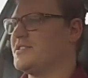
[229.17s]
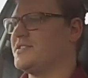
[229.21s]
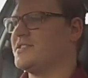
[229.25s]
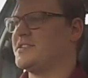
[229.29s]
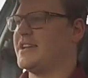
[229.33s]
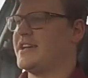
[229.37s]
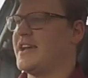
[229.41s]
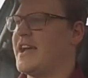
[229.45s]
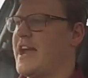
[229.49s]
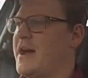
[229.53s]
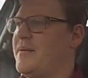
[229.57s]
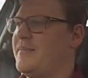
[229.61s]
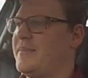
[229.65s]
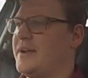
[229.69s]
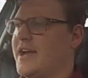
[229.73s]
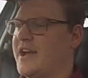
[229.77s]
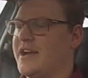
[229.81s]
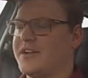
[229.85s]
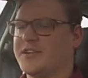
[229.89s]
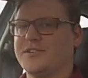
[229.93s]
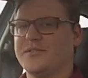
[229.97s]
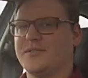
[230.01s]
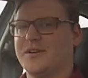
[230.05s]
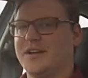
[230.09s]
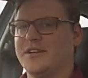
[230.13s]
to see how many
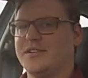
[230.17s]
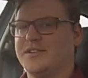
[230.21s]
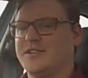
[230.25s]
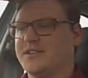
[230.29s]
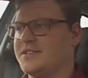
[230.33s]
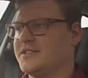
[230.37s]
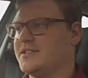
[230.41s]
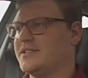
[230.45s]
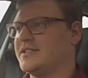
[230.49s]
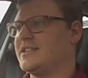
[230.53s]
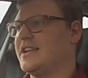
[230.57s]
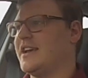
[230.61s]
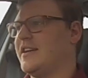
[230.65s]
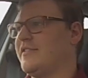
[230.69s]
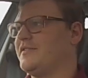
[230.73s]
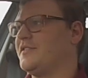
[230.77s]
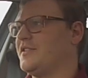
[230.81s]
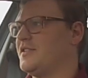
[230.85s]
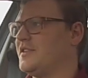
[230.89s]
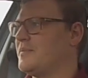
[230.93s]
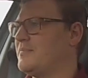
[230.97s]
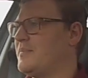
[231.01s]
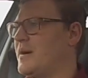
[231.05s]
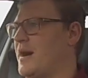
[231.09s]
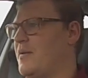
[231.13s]
actuations is left
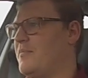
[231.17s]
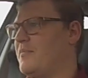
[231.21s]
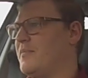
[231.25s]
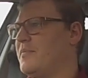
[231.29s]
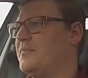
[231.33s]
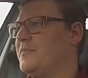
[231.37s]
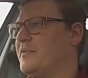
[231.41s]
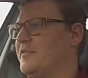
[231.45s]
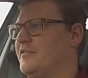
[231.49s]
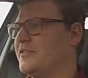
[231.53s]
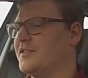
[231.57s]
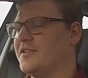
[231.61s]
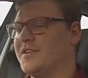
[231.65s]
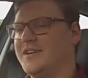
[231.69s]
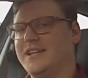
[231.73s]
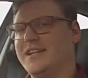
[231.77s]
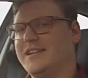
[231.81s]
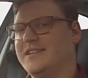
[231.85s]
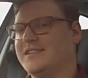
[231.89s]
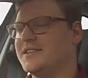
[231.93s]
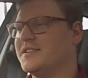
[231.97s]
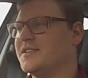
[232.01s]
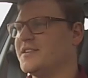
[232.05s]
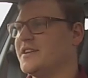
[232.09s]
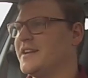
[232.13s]
on the pump before it
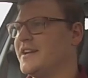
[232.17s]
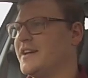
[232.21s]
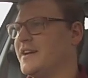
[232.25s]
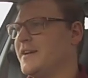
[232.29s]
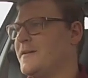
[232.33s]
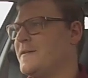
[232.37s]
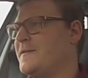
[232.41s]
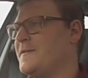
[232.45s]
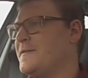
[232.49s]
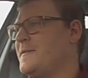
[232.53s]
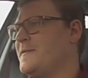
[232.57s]
needs looking at.